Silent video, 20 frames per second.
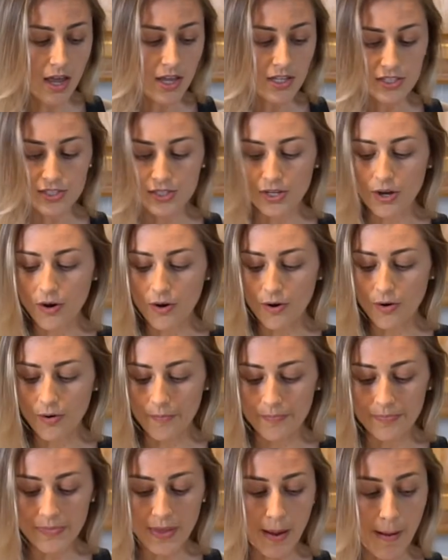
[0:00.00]

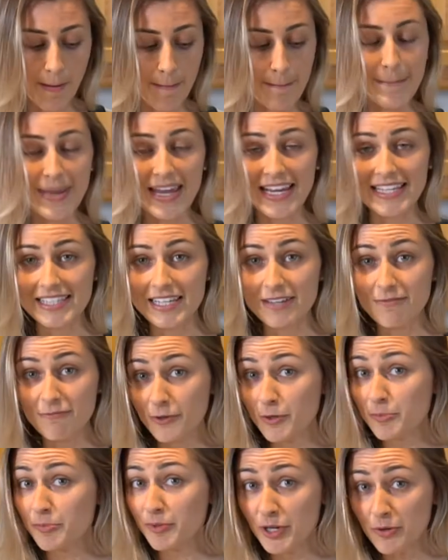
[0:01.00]
So, amazing
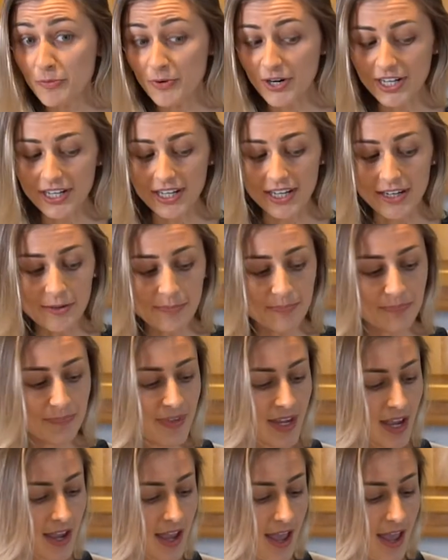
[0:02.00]
for pre-workout.